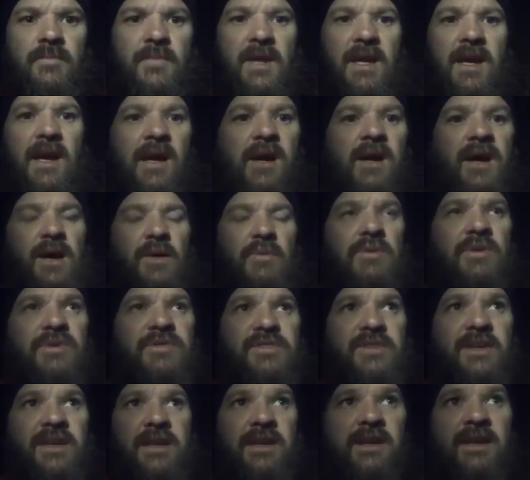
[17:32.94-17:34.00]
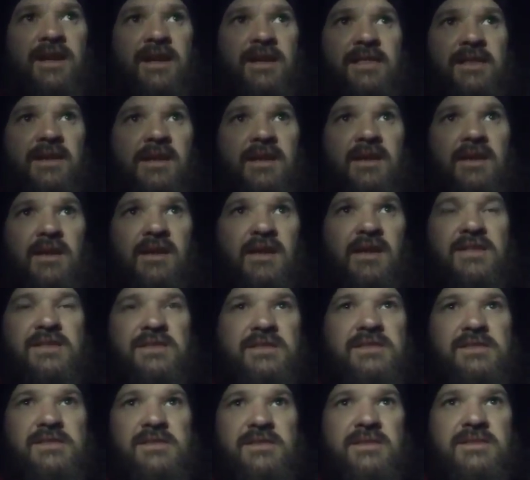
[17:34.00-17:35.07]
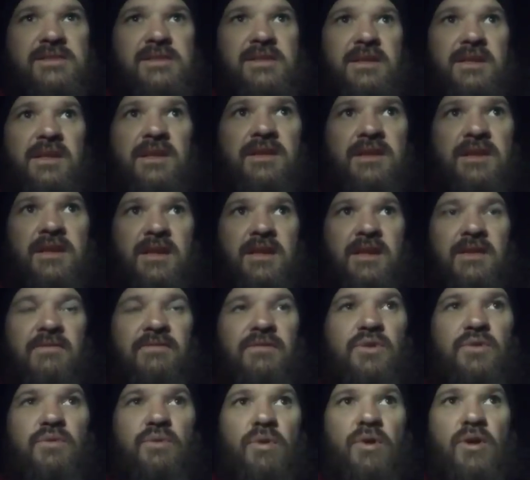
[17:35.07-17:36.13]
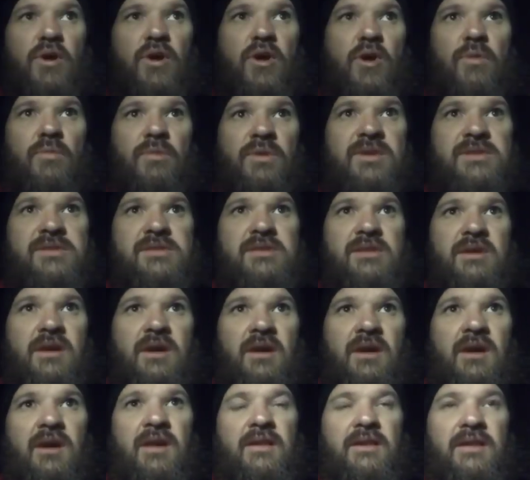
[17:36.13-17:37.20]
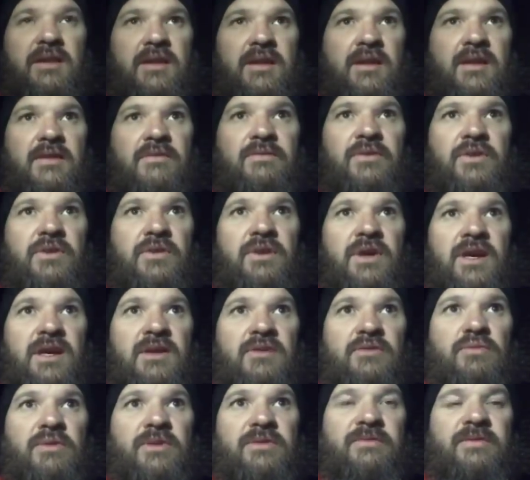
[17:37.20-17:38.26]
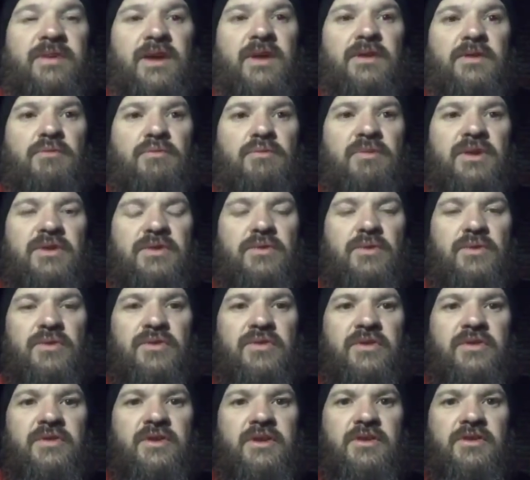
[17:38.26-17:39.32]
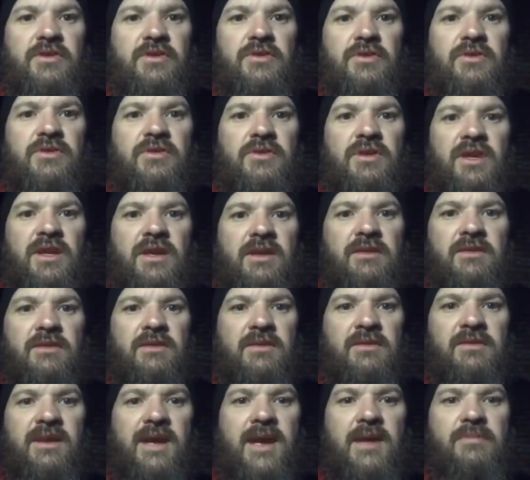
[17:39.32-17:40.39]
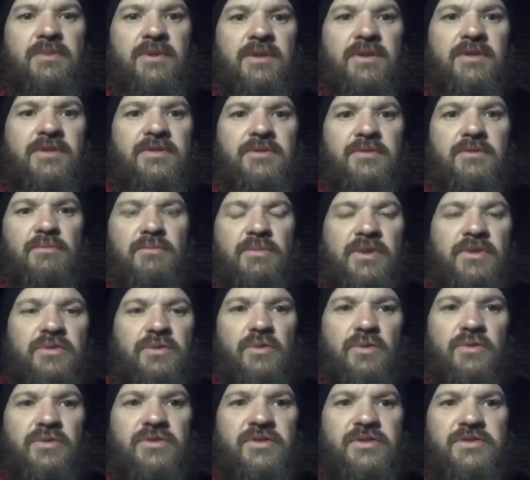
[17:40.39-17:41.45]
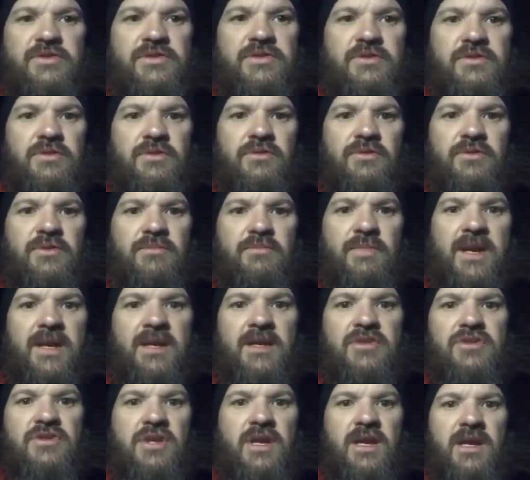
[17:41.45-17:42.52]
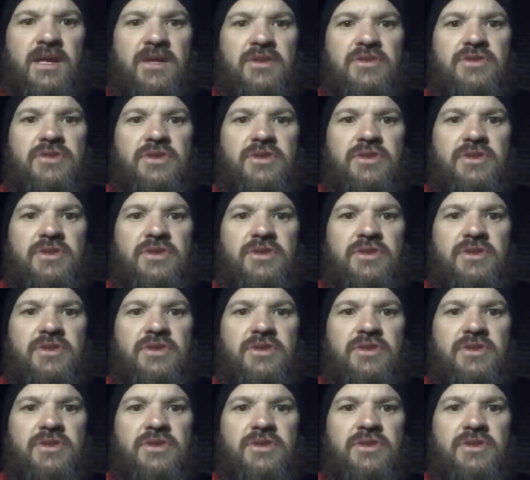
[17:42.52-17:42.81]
I will say that I think Augusta is a city that if you were homeless, that in a few days we found the resources, and you could tap into some resources to make a change.